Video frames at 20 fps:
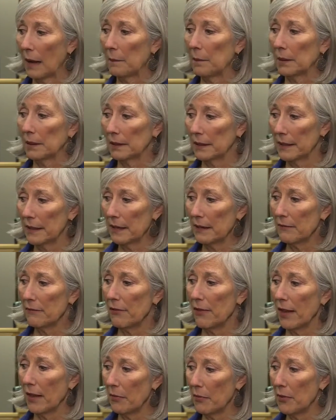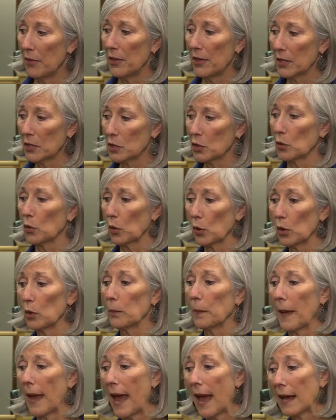I believe that this
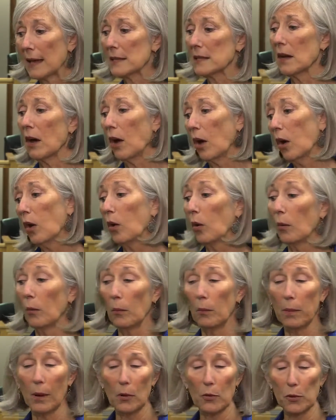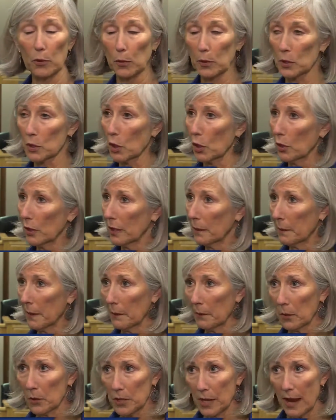group as a whole, both the returning
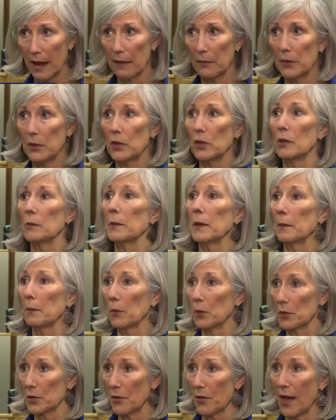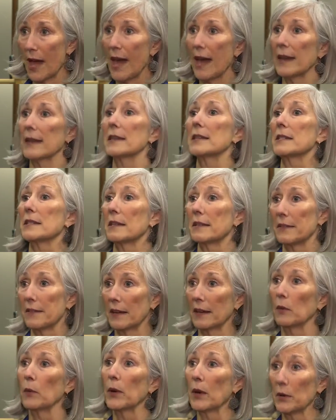members and the new members, that is the
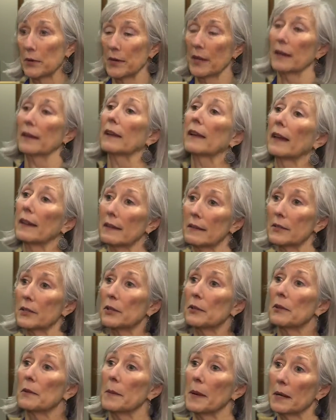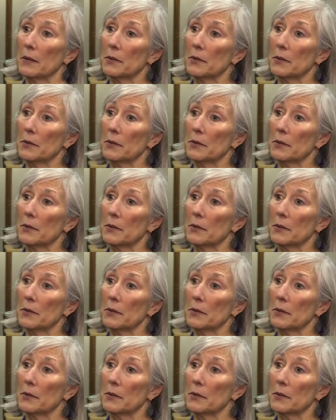thing we are dedicated to the